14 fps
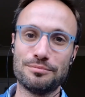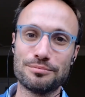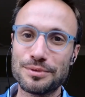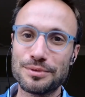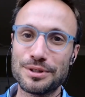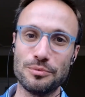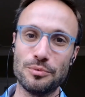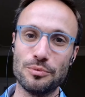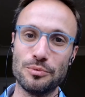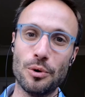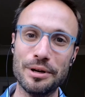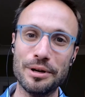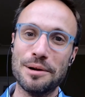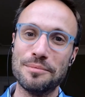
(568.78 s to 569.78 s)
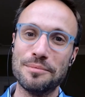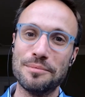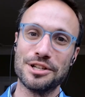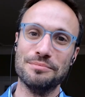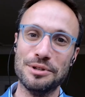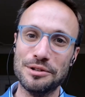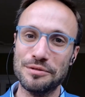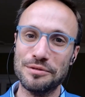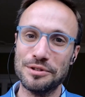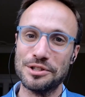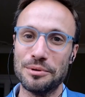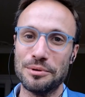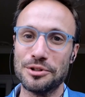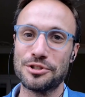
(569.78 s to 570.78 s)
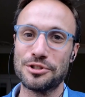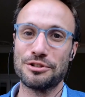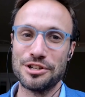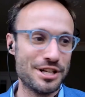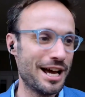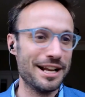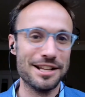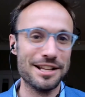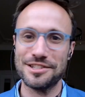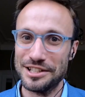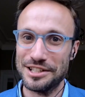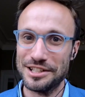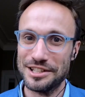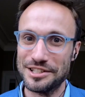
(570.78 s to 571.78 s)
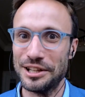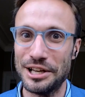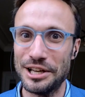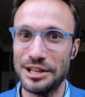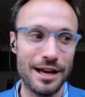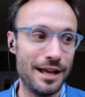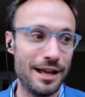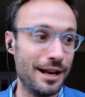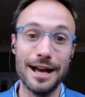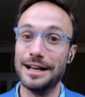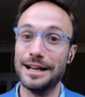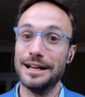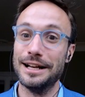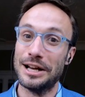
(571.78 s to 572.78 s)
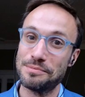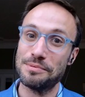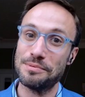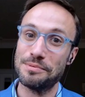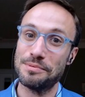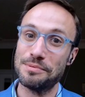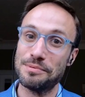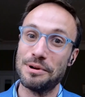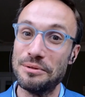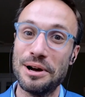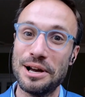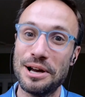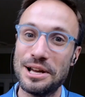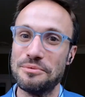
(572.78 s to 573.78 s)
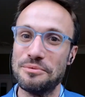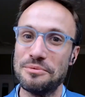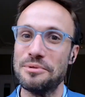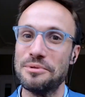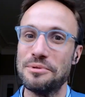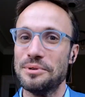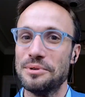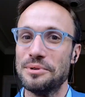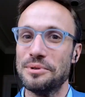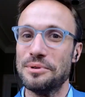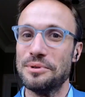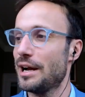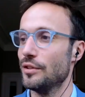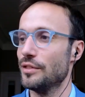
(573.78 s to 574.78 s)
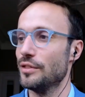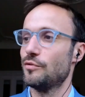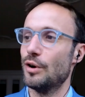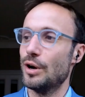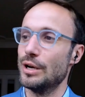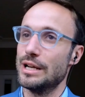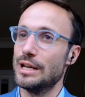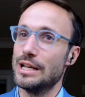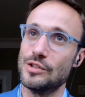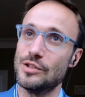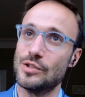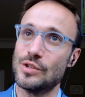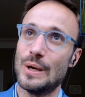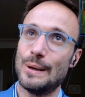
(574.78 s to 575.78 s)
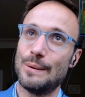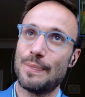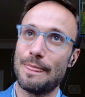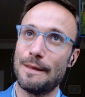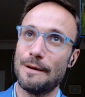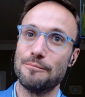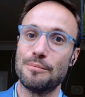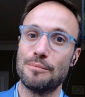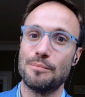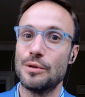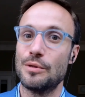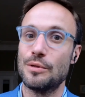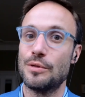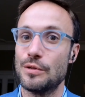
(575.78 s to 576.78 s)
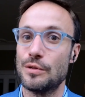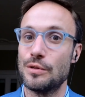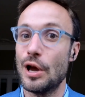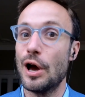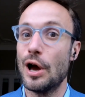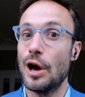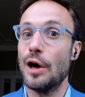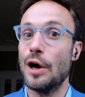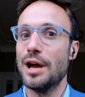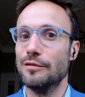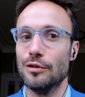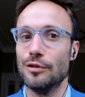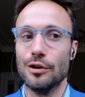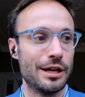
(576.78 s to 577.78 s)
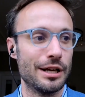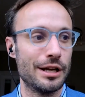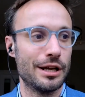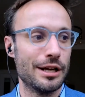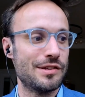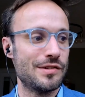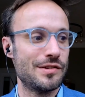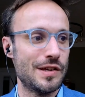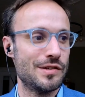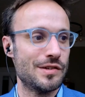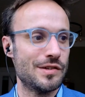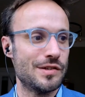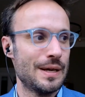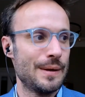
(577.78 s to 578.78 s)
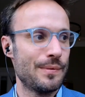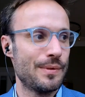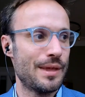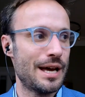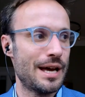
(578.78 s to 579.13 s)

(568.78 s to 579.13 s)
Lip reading: warming up to moving towards Christianity until they heard that line. And I suppose the only way we can win them back on this front is the other way of looking at this is that